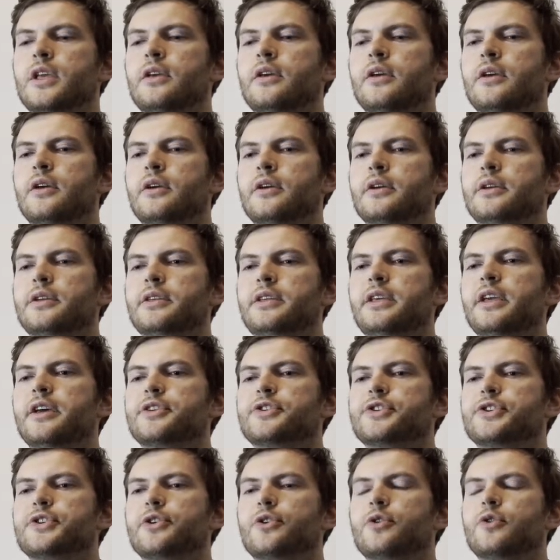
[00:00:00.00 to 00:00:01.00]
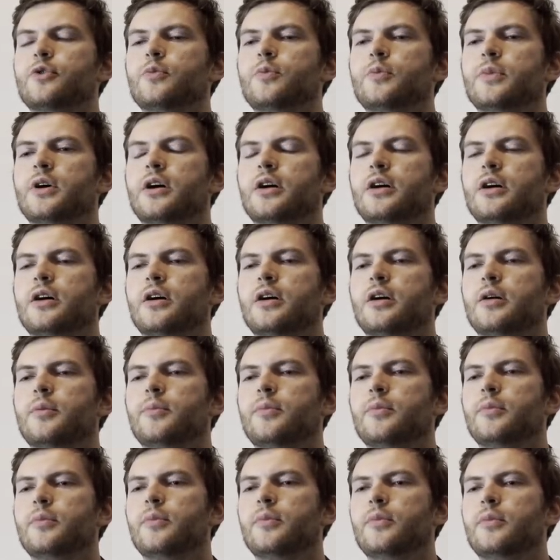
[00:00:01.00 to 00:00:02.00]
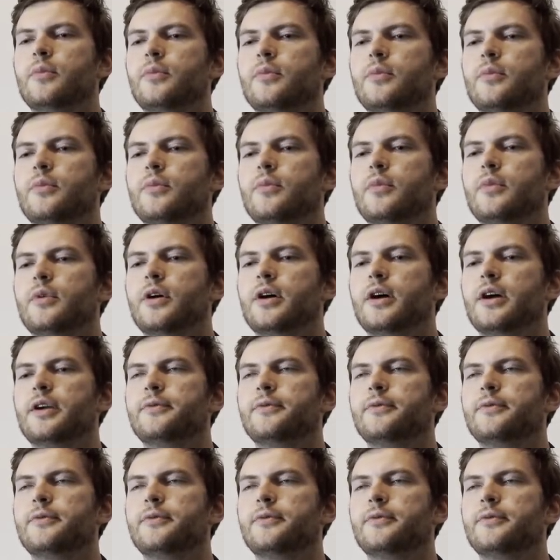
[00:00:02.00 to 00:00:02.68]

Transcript: Yeah, so I've